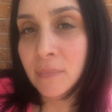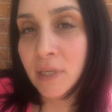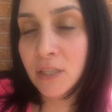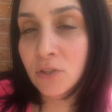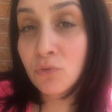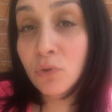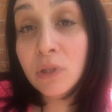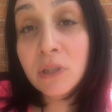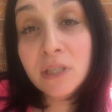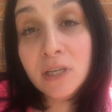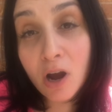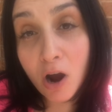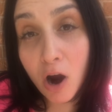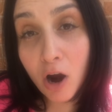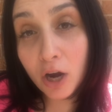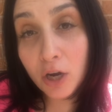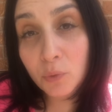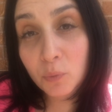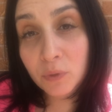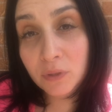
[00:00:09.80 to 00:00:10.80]
it's really
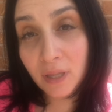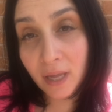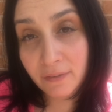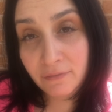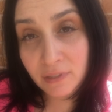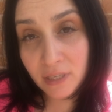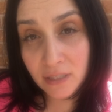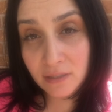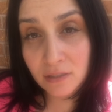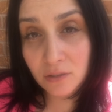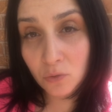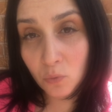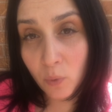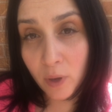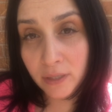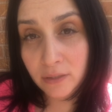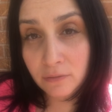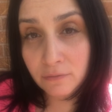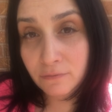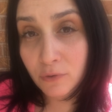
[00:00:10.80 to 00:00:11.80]
hard when life gets in the
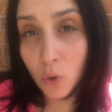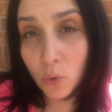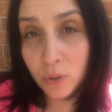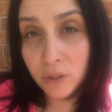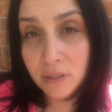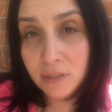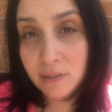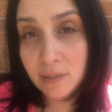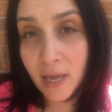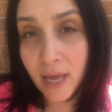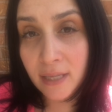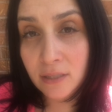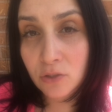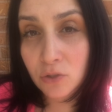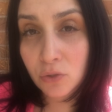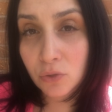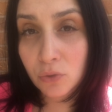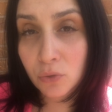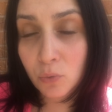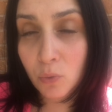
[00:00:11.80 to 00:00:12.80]
way to focus and
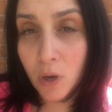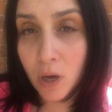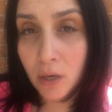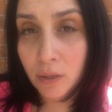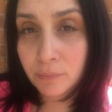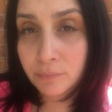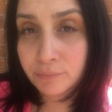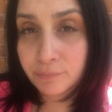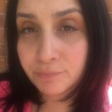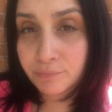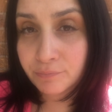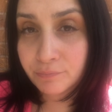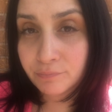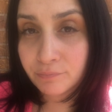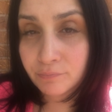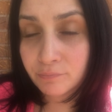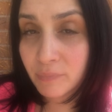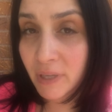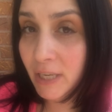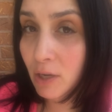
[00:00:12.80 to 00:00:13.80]
to
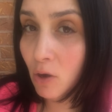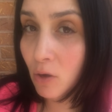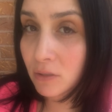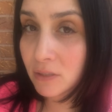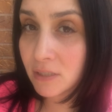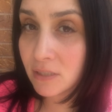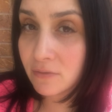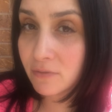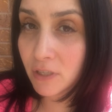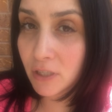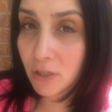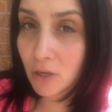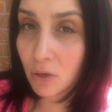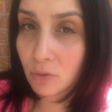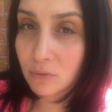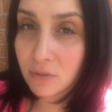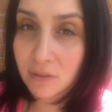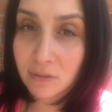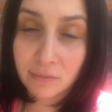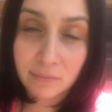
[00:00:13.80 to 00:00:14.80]
make all these
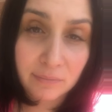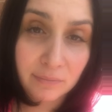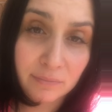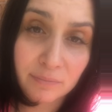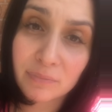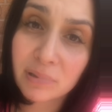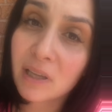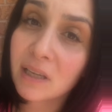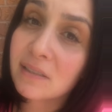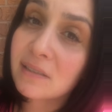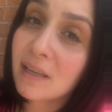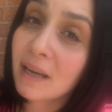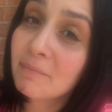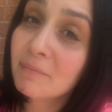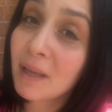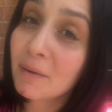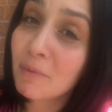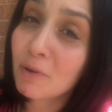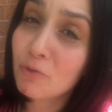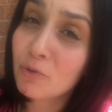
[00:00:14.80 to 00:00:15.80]
videos. Plus,
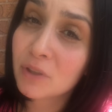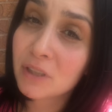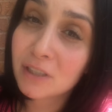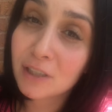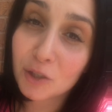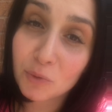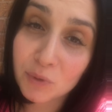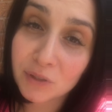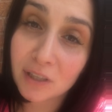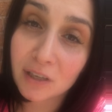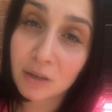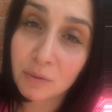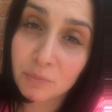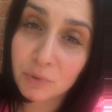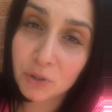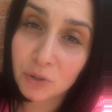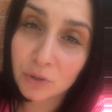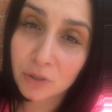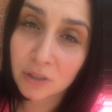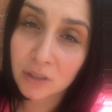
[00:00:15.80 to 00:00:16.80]
I'm not really good with the
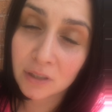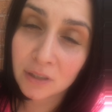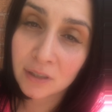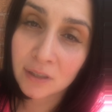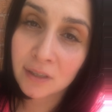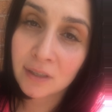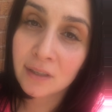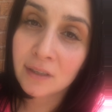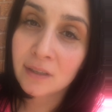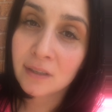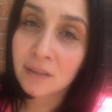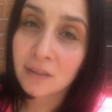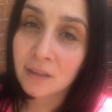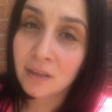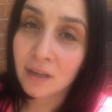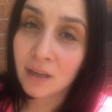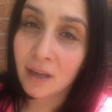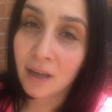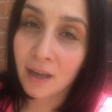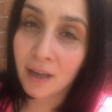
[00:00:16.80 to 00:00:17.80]
computer
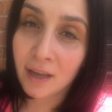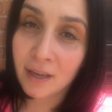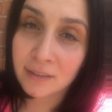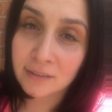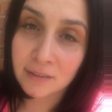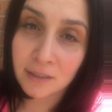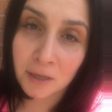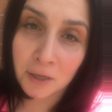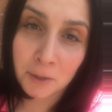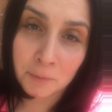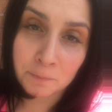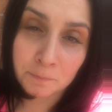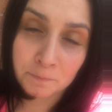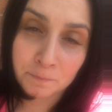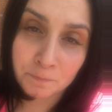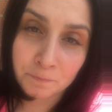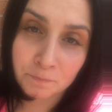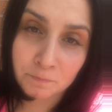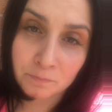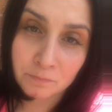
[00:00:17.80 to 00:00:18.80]
and
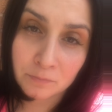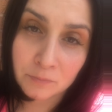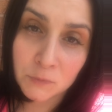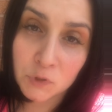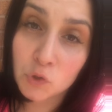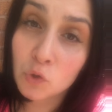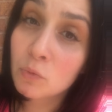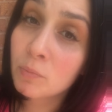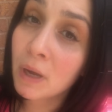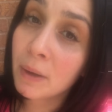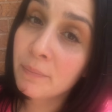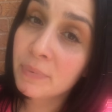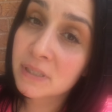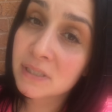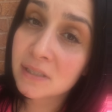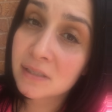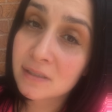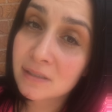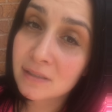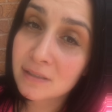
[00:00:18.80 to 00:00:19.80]
doing my
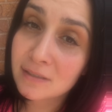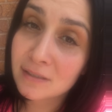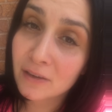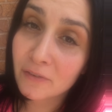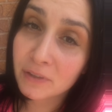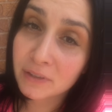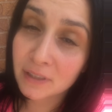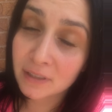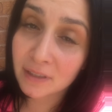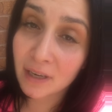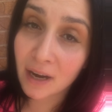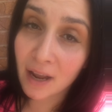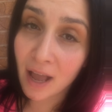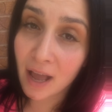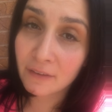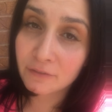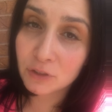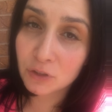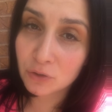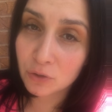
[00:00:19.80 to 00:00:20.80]
businesses and everything that I
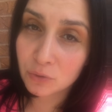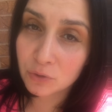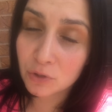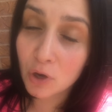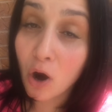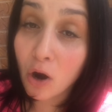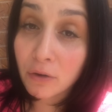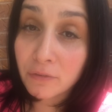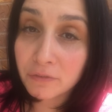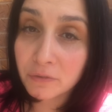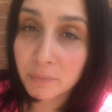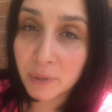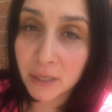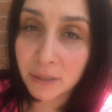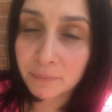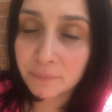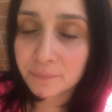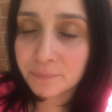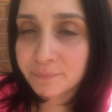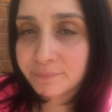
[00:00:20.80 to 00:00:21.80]
have to do. It's hard for me.